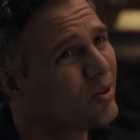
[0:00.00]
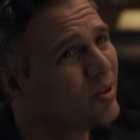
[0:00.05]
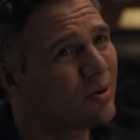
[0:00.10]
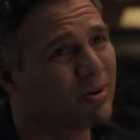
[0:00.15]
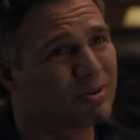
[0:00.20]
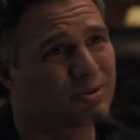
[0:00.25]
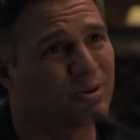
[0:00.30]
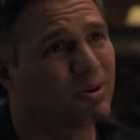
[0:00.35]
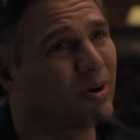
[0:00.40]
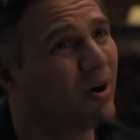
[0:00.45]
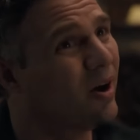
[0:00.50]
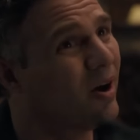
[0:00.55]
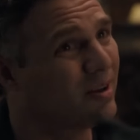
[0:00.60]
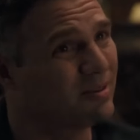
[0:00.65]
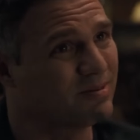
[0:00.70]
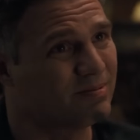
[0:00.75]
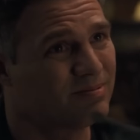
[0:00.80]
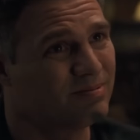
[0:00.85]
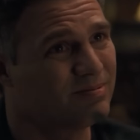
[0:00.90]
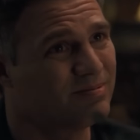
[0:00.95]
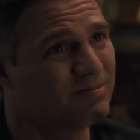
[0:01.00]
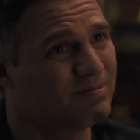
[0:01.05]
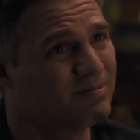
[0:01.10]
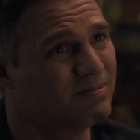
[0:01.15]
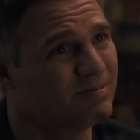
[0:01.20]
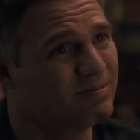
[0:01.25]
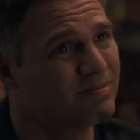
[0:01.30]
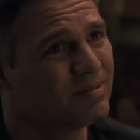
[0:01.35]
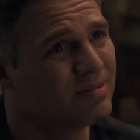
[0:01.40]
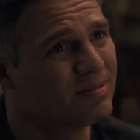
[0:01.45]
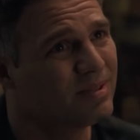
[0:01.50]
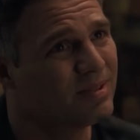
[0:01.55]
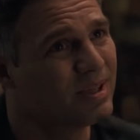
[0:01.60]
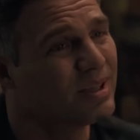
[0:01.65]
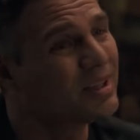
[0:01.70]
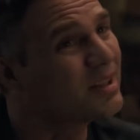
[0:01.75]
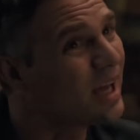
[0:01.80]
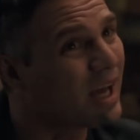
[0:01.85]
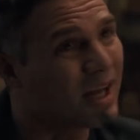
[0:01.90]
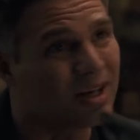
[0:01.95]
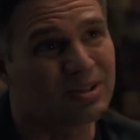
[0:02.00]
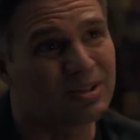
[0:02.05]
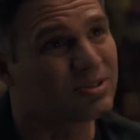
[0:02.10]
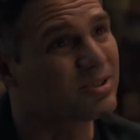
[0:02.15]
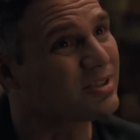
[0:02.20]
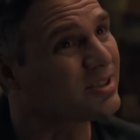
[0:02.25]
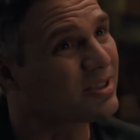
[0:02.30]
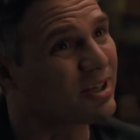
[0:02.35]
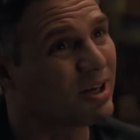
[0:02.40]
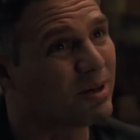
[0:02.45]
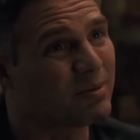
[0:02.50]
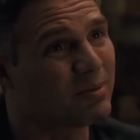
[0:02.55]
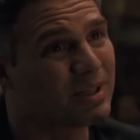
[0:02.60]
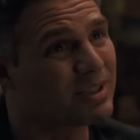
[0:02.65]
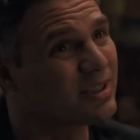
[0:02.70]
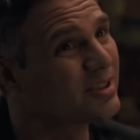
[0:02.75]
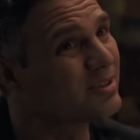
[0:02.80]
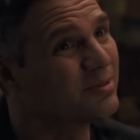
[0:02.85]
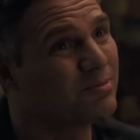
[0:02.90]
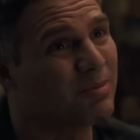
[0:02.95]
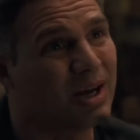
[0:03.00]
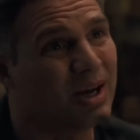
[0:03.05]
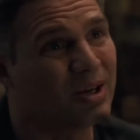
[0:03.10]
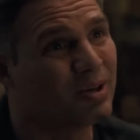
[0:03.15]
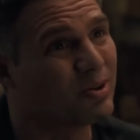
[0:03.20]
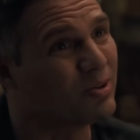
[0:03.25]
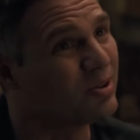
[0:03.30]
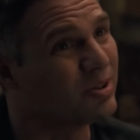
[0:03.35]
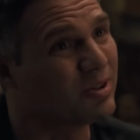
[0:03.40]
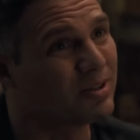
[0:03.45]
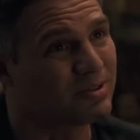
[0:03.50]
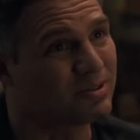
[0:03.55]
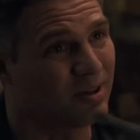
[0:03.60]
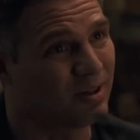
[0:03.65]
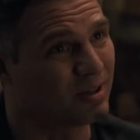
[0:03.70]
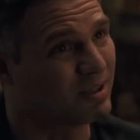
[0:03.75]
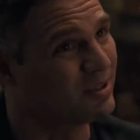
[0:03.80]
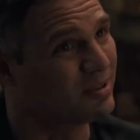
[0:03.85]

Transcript: And if that were all it was, you would be absolutely right to think that.